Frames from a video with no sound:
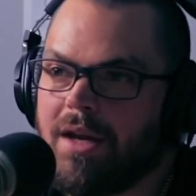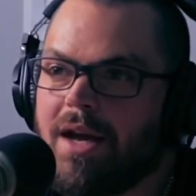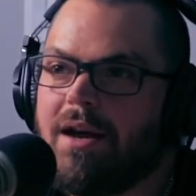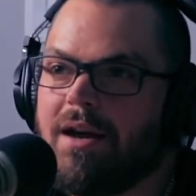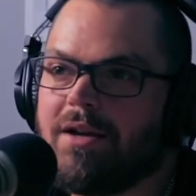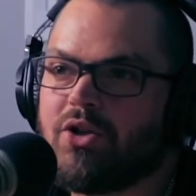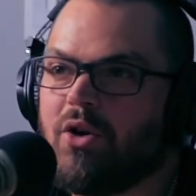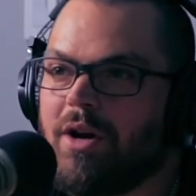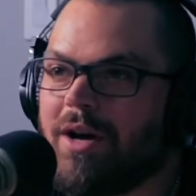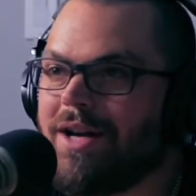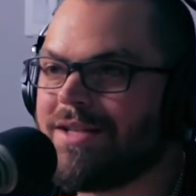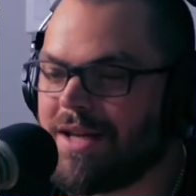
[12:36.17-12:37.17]
Yeah. So
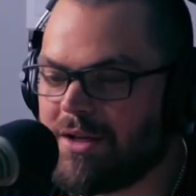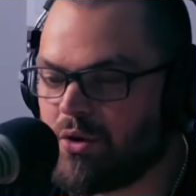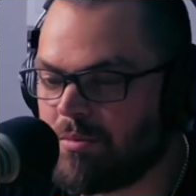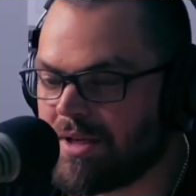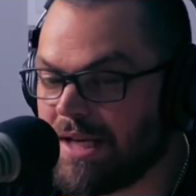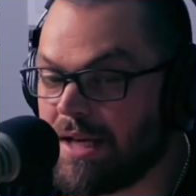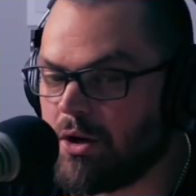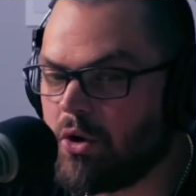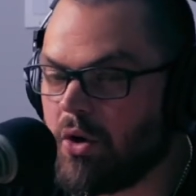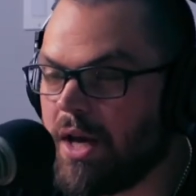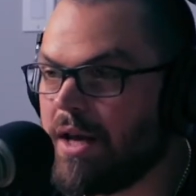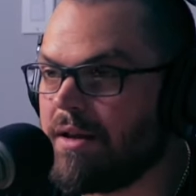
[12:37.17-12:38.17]
I said to him tonight, I
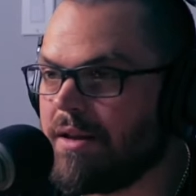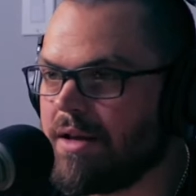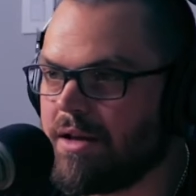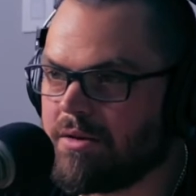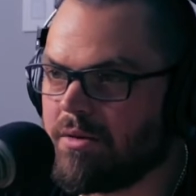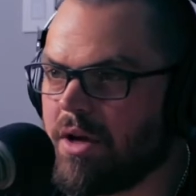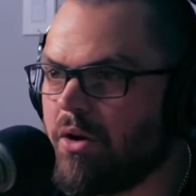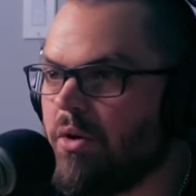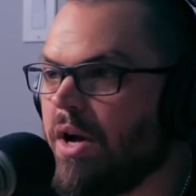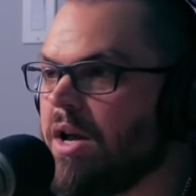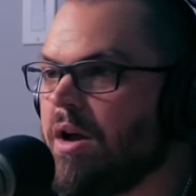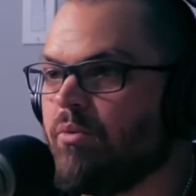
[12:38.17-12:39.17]
go, hey, I
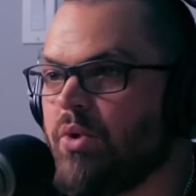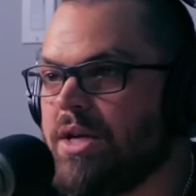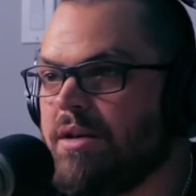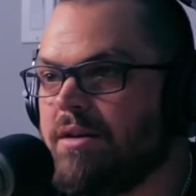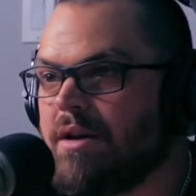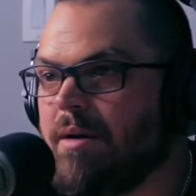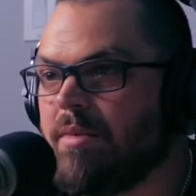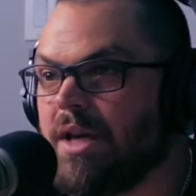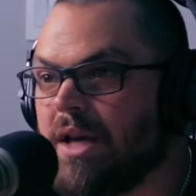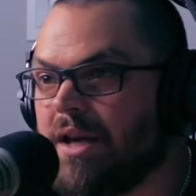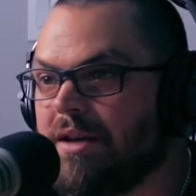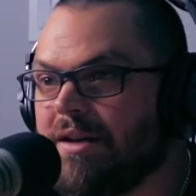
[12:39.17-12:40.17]
got Reed coming
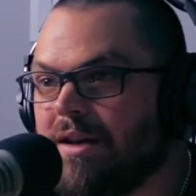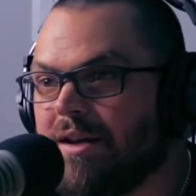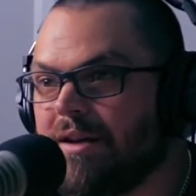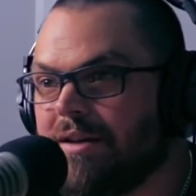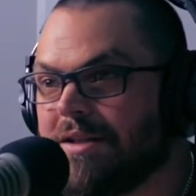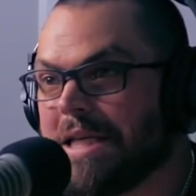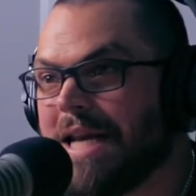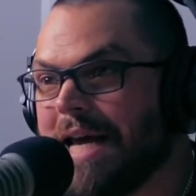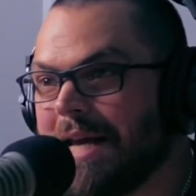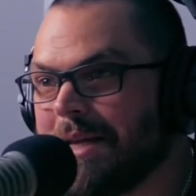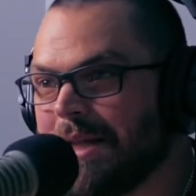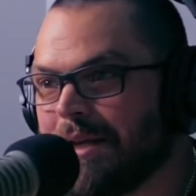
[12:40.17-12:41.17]
in
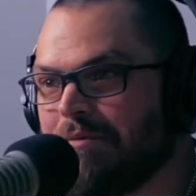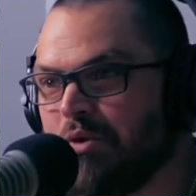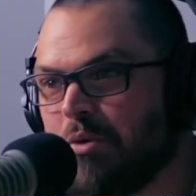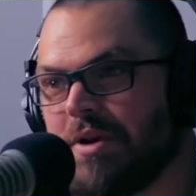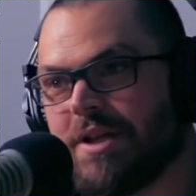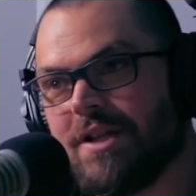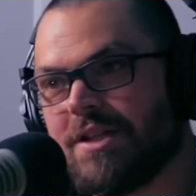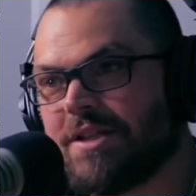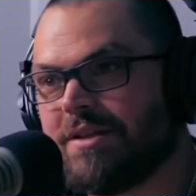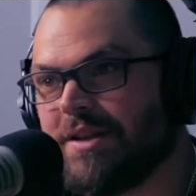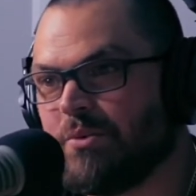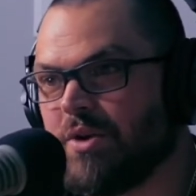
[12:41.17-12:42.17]
tonight. Like, if you want
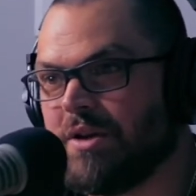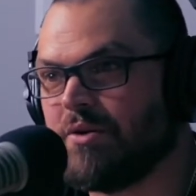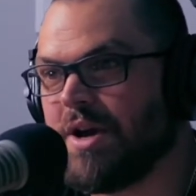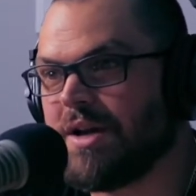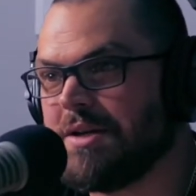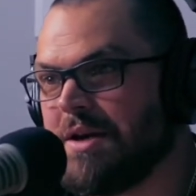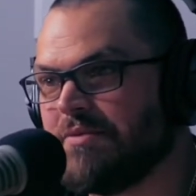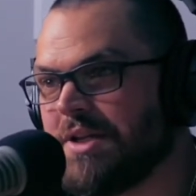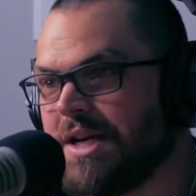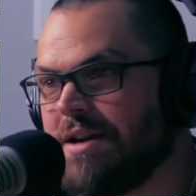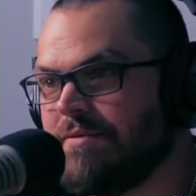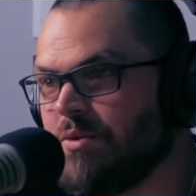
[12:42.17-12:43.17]
to, we can crack it off
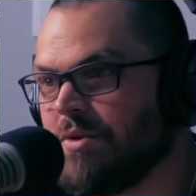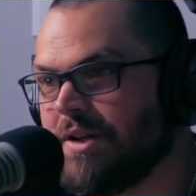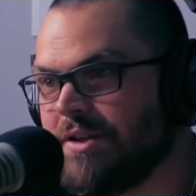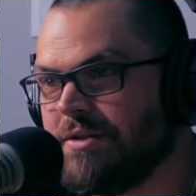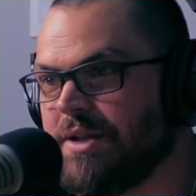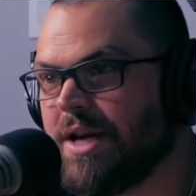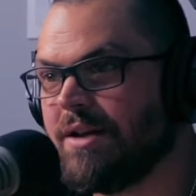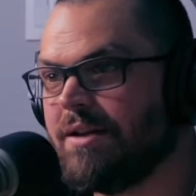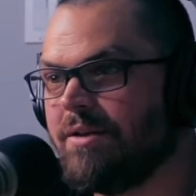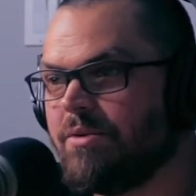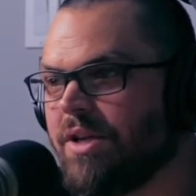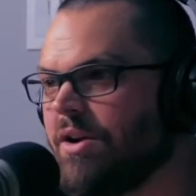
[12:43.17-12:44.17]
tonight if you want to do that. And
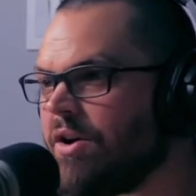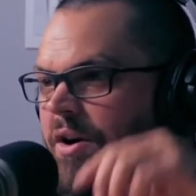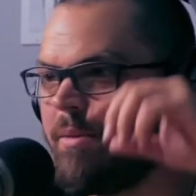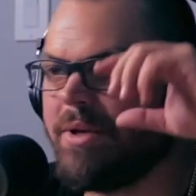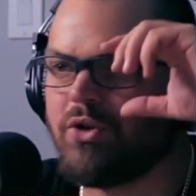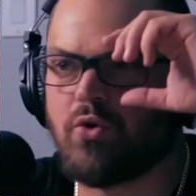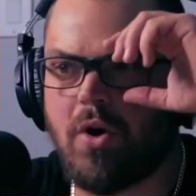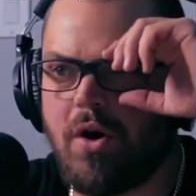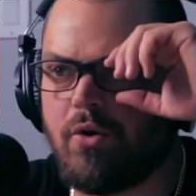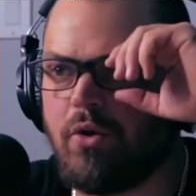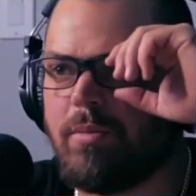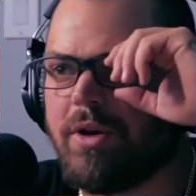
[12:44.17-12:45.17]
he was like, oh, I'm in
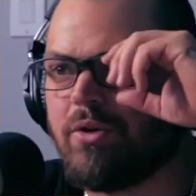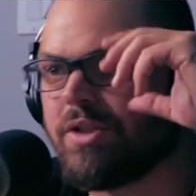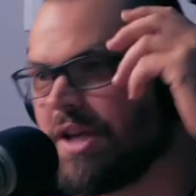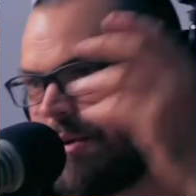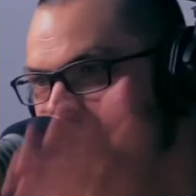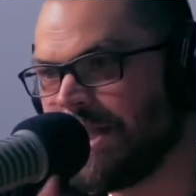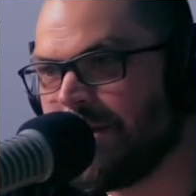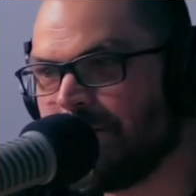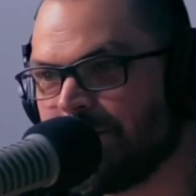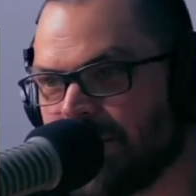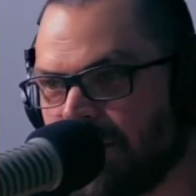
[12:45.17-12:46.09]
Toronto. But he goes, tell him I love him.